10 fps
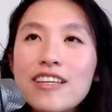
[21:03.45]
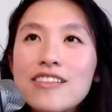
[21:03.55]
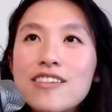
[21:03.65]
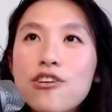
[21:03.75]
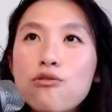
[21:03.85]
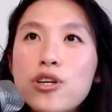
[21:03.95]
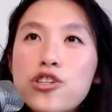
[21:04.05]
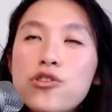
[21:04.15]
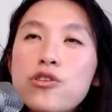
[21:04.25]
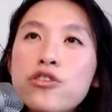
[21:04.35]
This
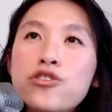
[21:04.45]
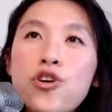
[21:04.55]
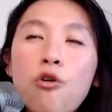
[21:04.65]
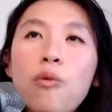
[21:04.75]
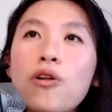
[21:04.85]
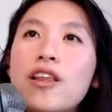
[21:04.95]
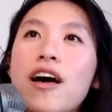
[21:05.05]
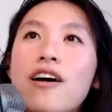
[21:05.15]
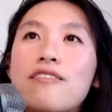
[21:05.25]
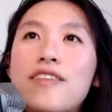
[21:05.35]
original noble
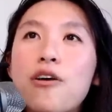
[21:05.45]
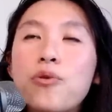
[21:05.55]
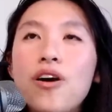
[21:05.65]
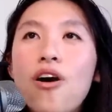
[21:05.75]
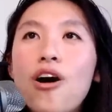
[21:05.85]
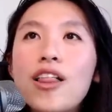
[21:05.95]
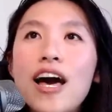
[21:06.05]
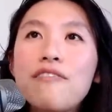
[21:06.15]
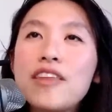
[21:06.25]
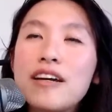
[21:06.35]
love that we all
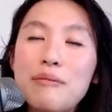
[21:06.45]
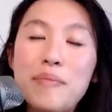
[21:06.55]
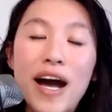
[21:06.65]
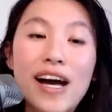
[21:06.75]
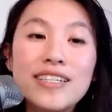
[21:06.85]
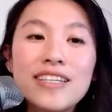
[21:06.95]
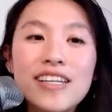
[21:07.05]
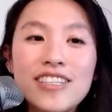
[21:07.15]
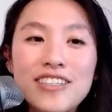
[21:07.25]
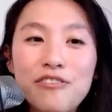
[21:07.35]
have the
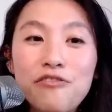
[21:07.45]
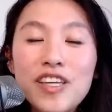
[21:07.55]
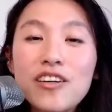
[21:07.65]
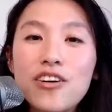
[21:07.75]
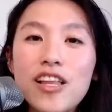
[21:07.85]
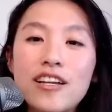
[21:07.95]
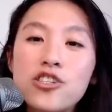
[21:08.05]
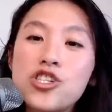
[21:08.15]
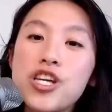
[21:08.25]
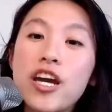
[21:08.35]
capacity to feel
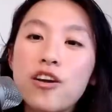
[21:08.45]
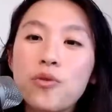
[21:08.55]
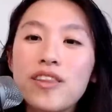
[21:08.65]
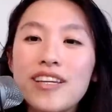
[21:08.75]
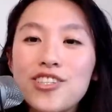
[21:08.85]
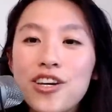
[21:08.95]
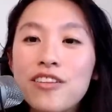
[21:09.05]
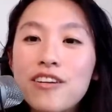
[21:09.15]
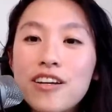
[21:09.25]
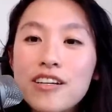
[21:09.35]
and share with each
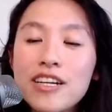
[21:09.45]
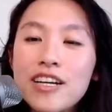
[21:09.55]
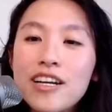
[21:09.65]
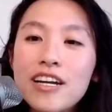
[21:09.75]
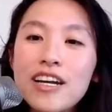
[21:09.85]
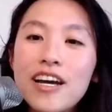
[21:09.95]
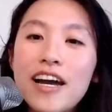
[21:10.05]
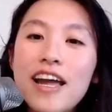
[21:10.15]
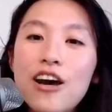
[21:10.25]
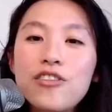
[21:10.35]
other,
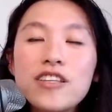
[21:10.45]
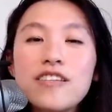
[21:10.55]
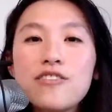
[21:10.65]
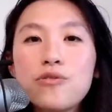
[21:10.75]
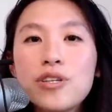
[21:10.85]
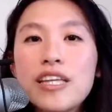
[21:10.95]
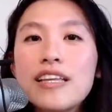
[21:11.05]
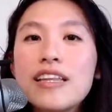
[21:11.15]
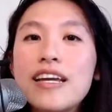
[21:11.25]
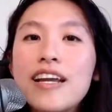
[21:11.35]
and how this is
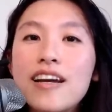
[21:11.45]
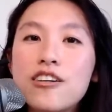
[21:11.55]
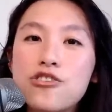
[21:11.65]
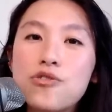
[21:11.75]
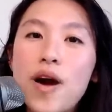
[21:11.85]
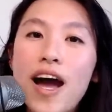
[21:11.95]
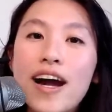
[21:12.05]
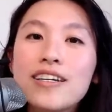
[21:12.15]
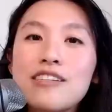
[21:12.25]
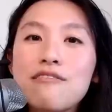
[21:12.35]
really leading us to
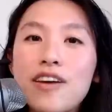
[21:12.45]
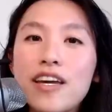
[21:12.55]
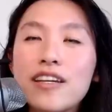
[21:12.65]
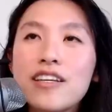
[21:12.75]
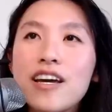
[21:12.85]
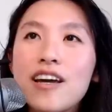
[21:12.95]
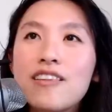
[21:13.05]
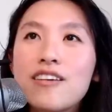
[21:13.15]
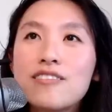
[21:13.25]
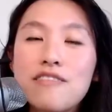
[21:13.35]
activate
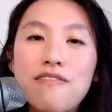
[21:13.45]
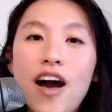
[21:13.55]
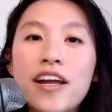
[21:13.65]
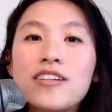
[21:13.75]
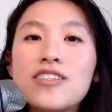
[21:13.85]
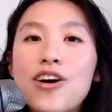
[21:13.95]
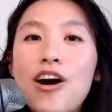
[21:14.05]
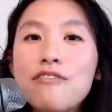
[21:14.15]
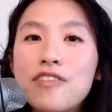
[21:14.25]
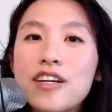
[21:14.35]
the divine
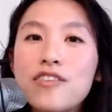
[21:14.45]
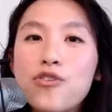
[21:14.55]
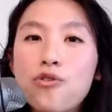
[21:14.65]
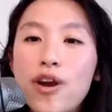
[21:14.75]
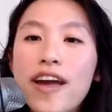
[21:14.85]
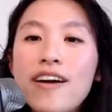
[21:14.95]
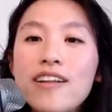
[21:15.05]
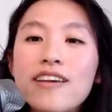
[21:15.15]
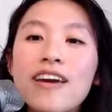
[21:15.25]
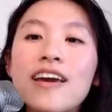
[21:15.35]
sovereign, the
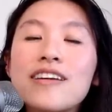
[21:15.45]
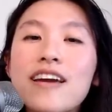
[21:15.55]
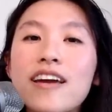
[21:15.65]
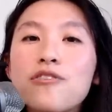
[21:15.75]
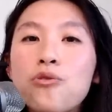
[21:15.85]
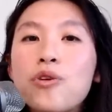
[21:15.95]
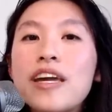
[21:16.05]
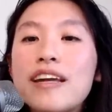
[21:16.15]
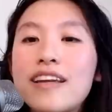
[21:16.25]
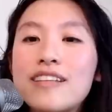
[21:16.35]
grail king and
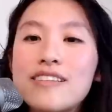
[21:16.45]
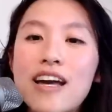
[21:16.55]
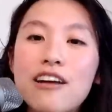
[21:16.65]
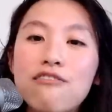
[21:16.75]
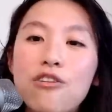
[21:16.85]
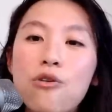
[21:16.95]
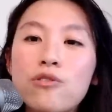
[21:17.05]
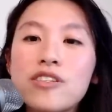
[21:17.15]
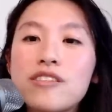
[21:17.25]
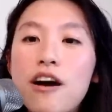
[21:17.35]
queen inside of our
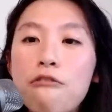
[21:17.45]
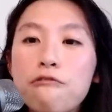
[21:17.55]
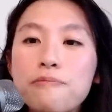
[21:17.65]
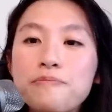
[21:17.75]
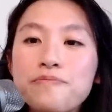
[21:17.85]
own self